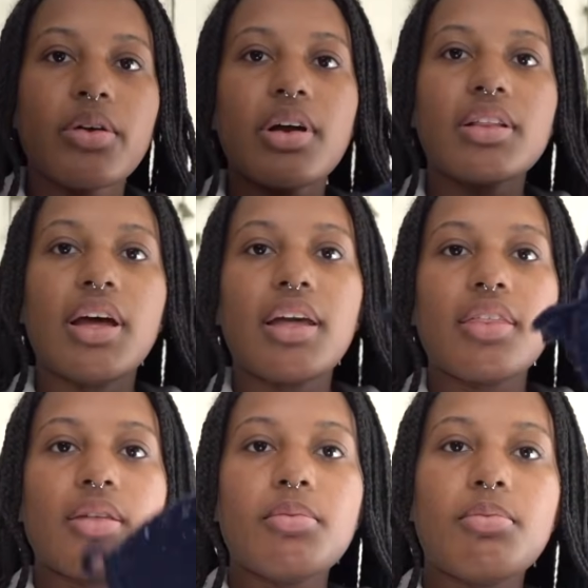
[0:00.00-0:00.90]
I
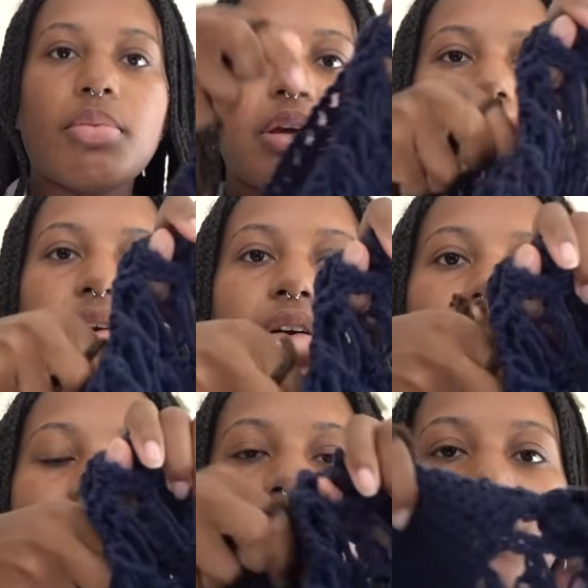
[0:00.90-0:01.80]
like the
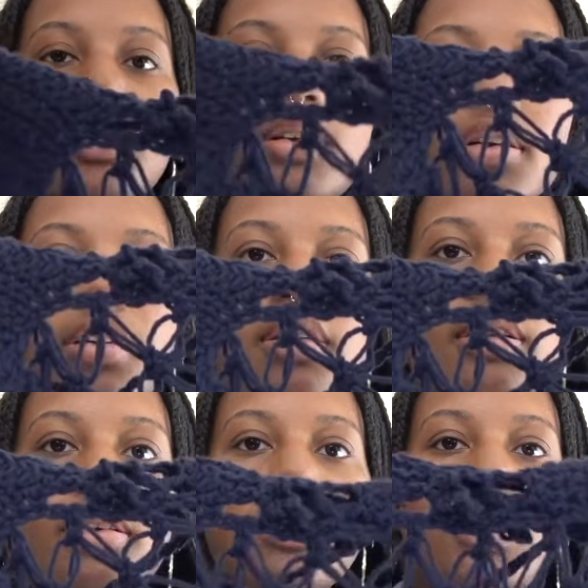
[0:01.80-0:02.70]
bigger
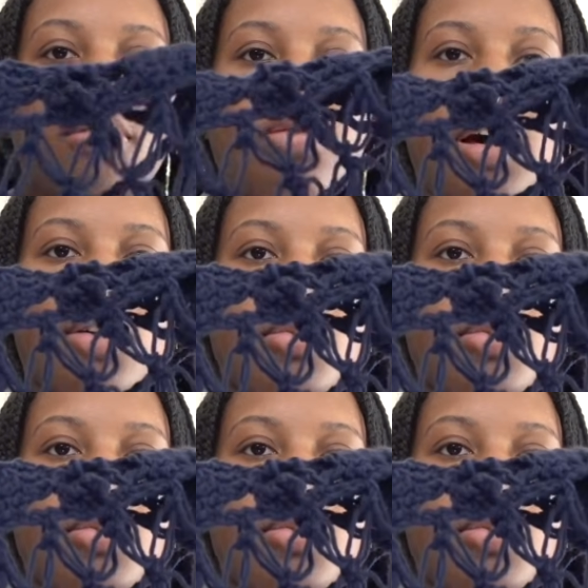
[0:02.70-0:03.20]
like flower